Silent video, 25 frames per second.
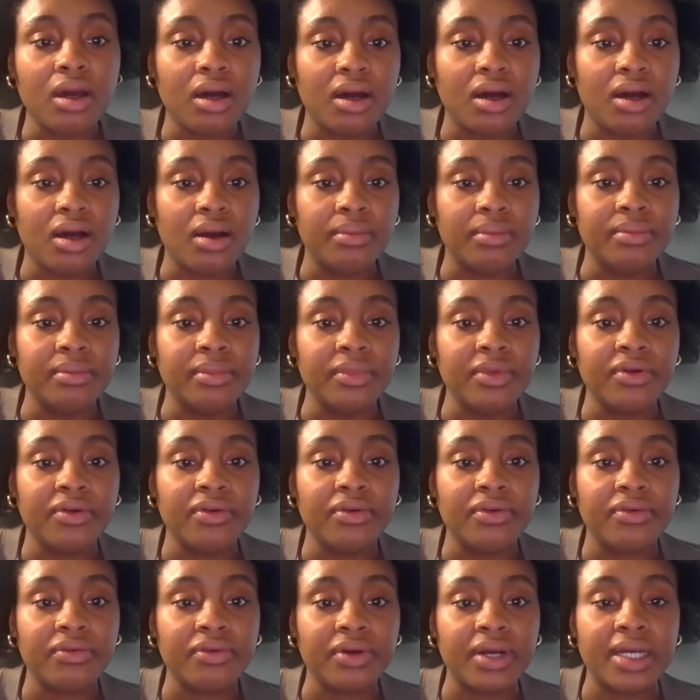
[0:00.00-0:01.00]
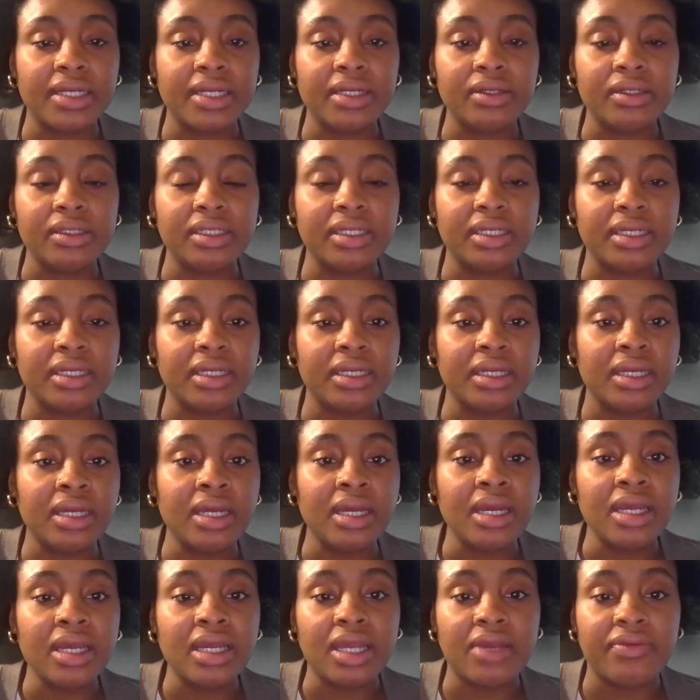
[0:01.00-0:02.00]

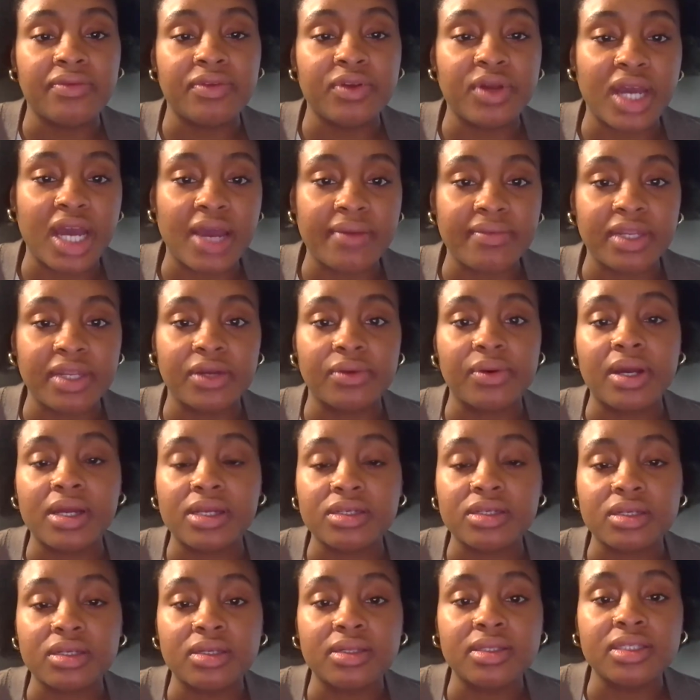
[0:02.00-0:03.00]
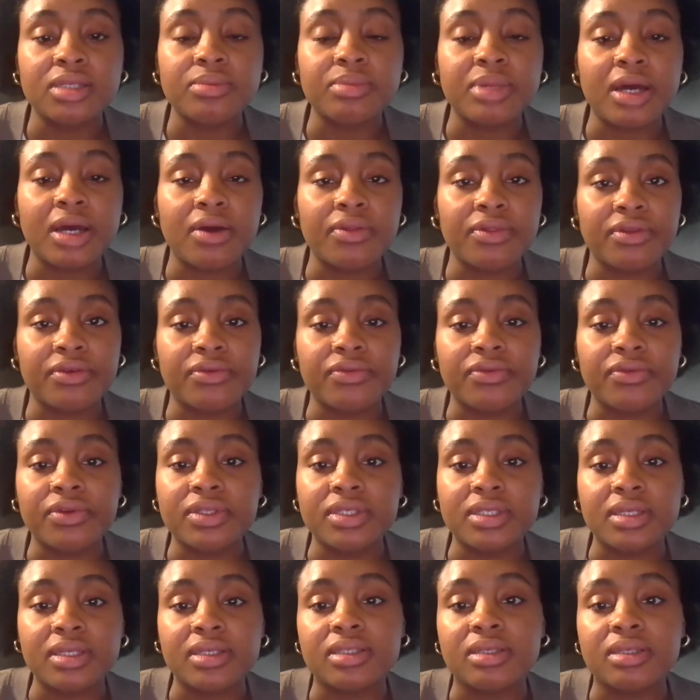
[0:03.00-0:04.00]
Finally, if you have any questions about the
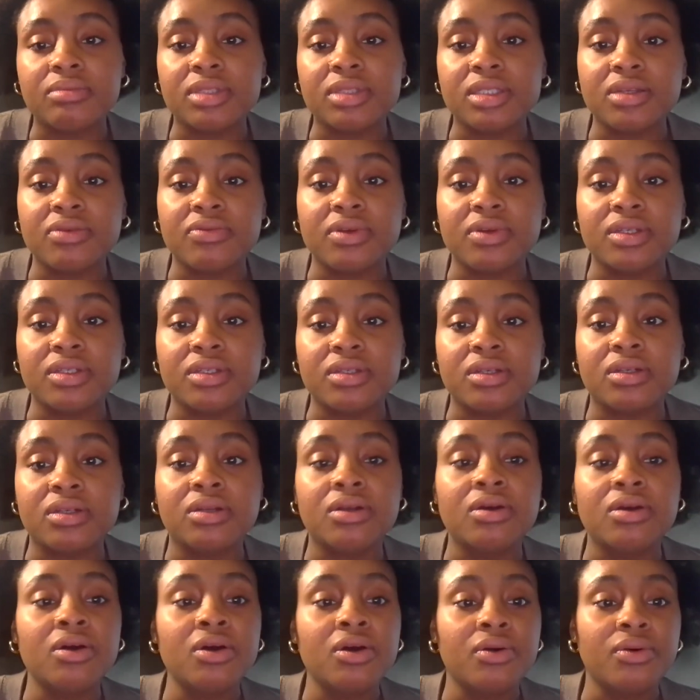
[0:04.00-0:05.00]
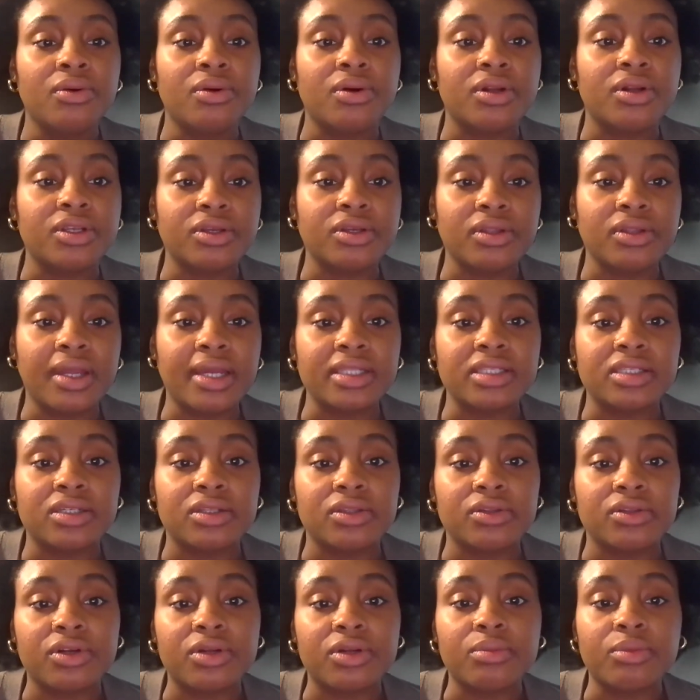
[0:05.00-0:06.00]
Food Systems Division, or you'd like
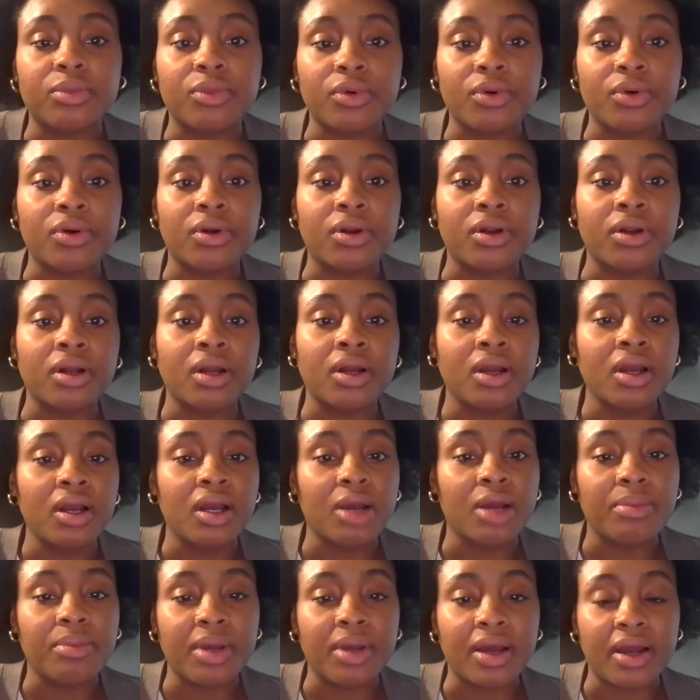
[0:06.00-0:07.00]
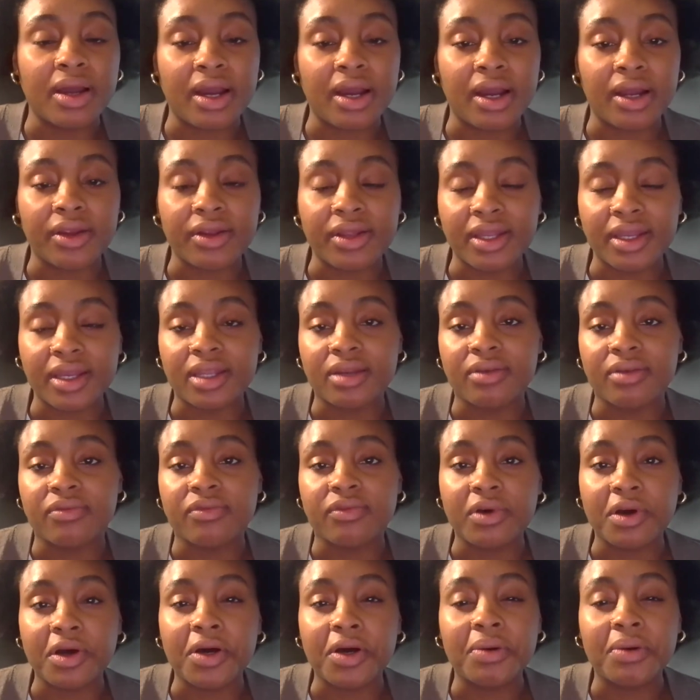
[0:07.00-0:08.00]
to learn more about how you can get
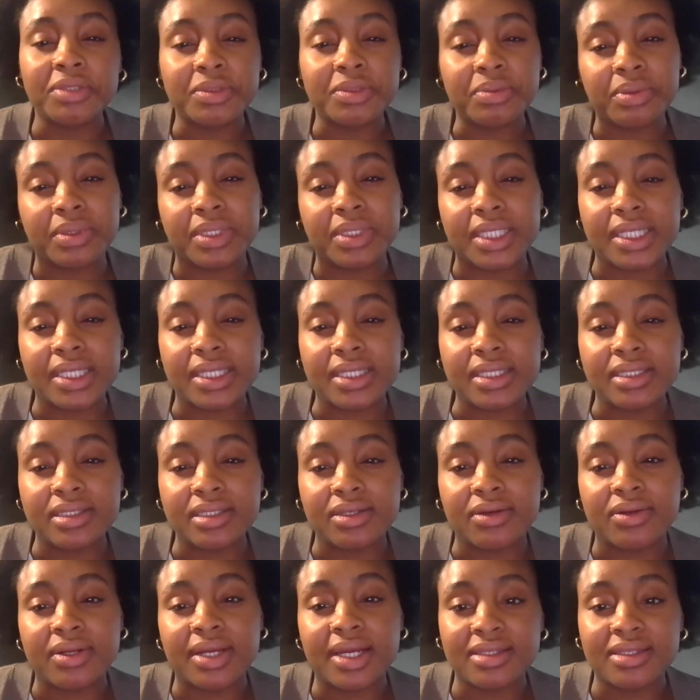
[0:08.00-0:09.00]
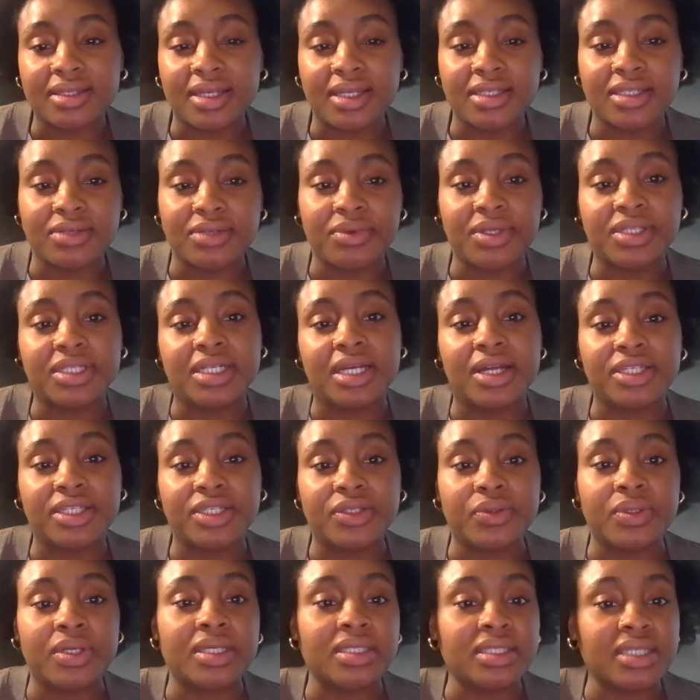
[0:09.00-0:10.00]
involved, please don't hesitate to reach
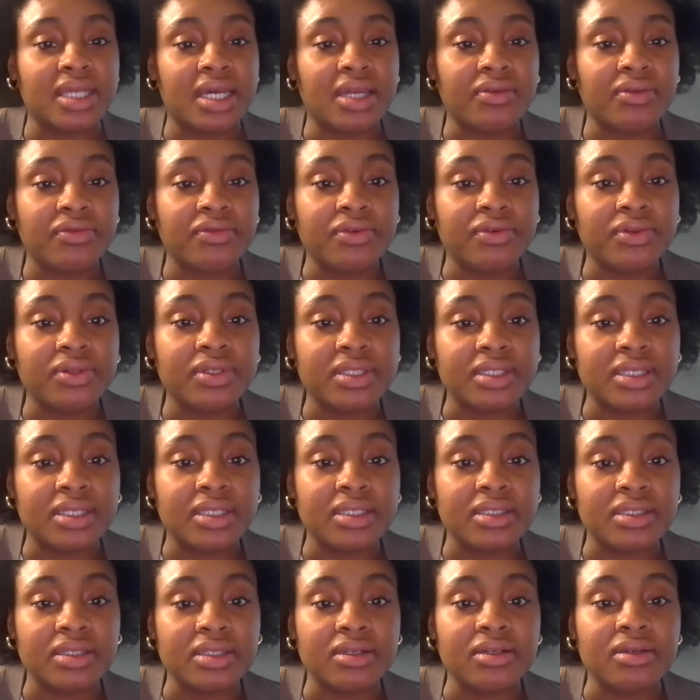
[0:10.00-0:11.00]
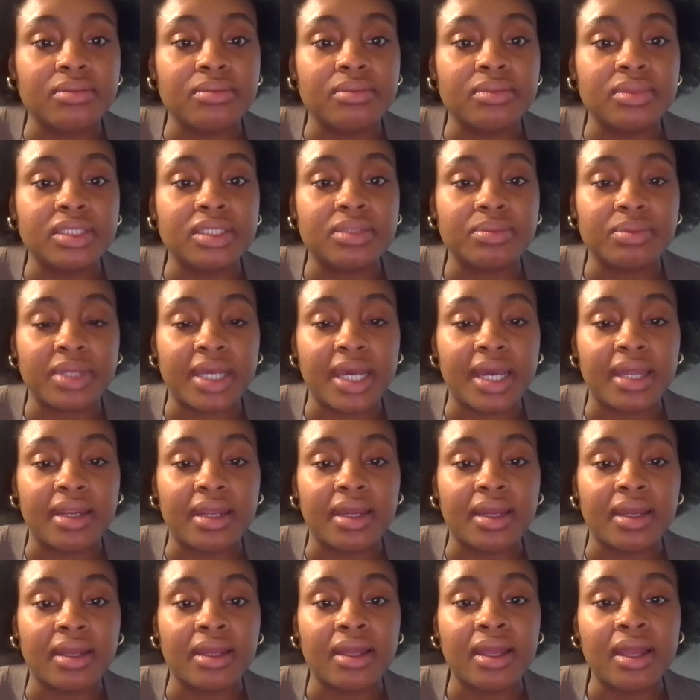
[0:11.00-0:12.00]
out to us at
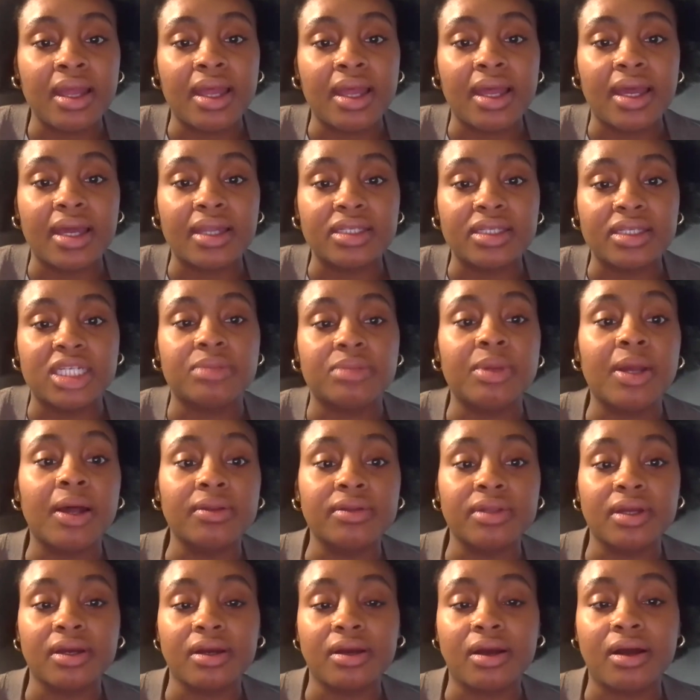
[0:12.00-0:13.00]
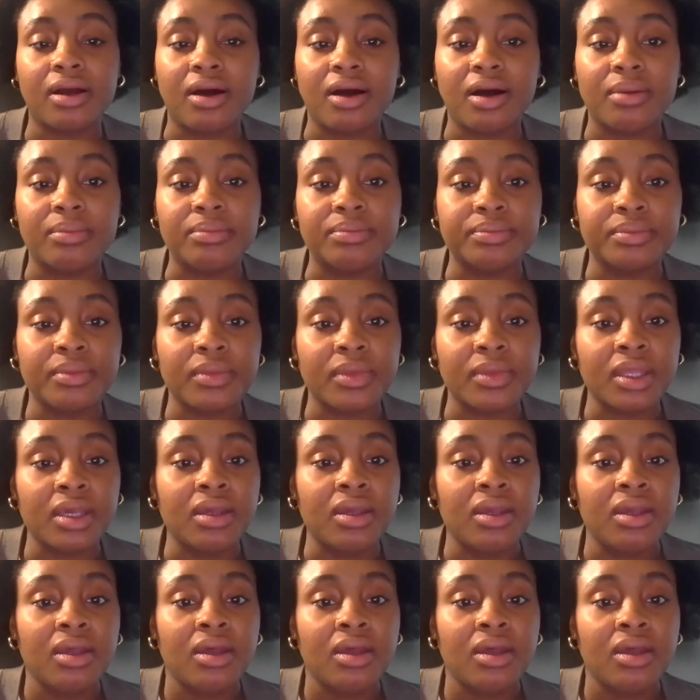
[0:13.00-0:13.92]
foodsystemsplanning@gmail.com.